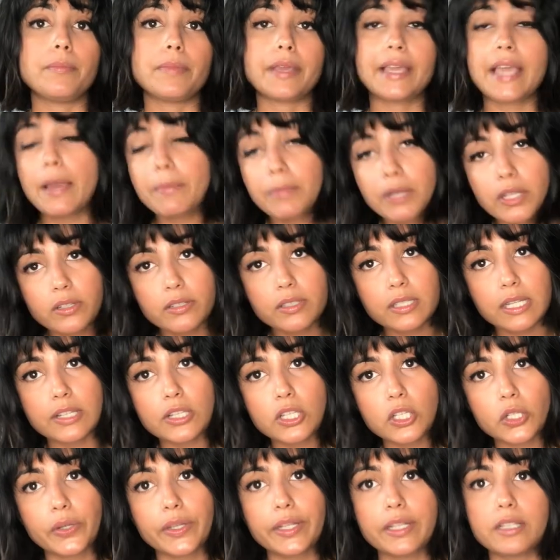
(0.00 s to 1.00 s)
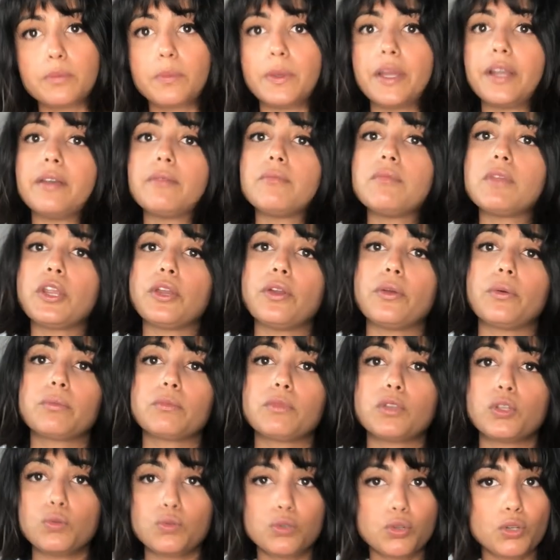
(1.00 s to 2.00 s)
chemical sunscreens. But, you know,
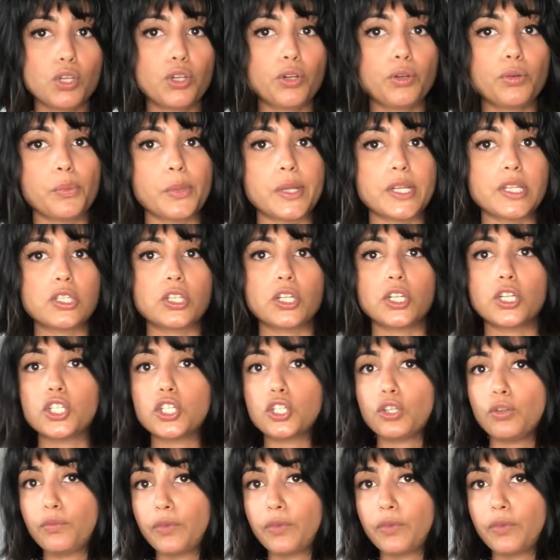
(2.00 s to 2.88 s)
you do your research,